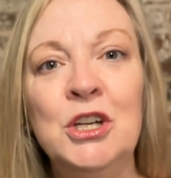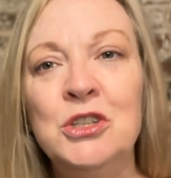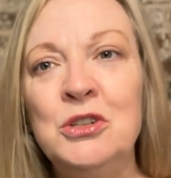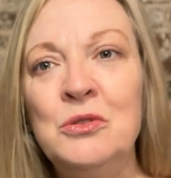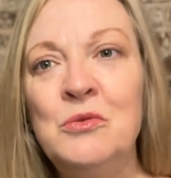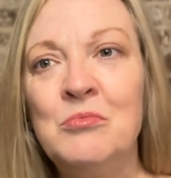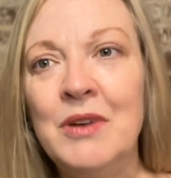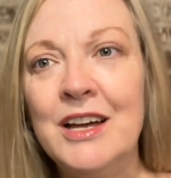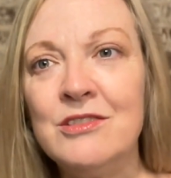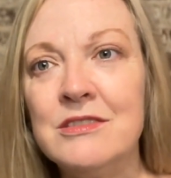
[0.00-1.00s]
Too
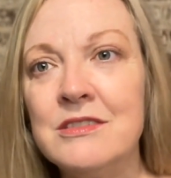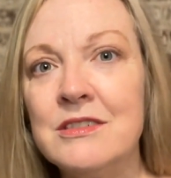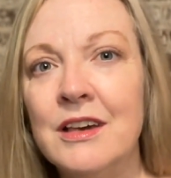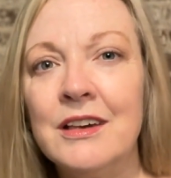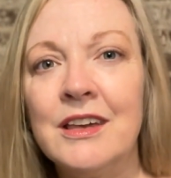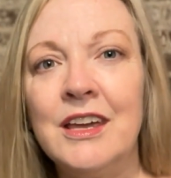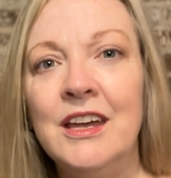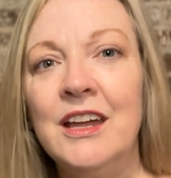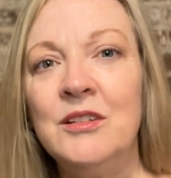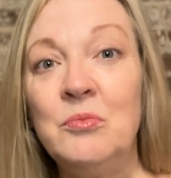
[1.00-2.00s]
much
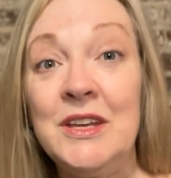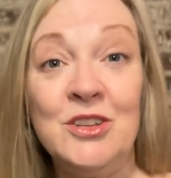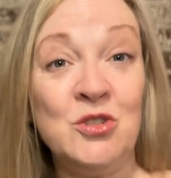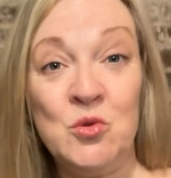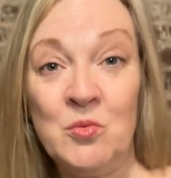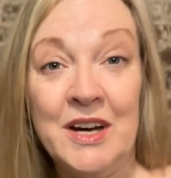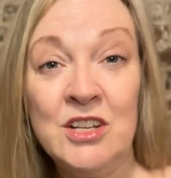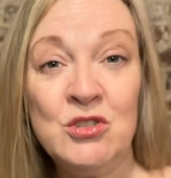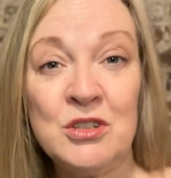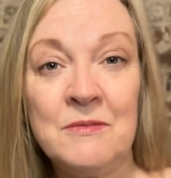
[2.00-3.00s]
can be too
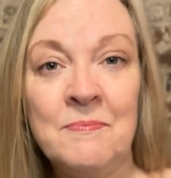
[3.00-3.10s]
much.